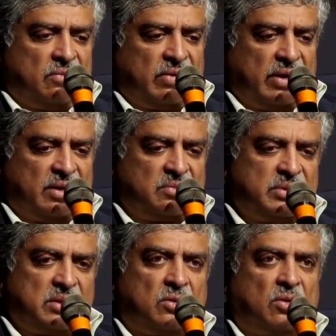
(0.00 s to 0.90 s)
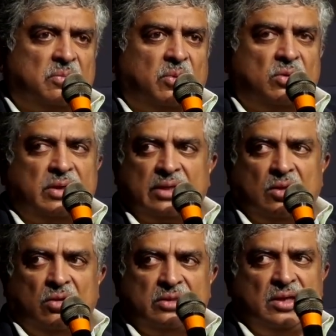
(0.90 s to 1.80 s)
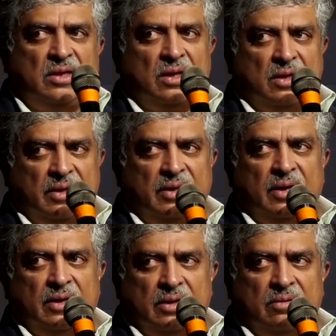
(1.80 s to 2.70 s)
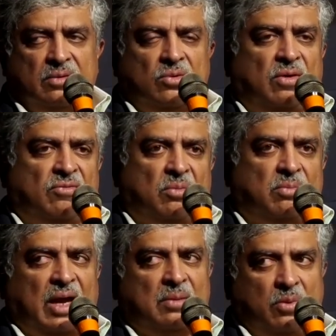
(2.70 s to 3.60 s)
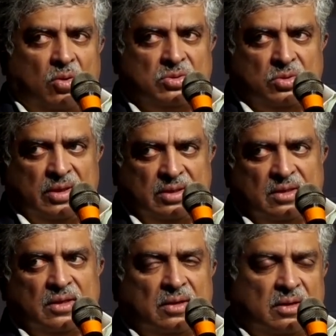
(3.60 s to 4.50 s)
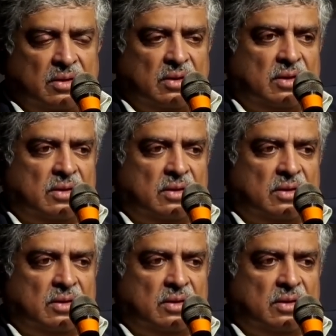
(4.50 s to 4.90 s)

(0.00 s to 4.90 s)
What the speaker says: finance minister talked about technology in learning and going from blackboards to digital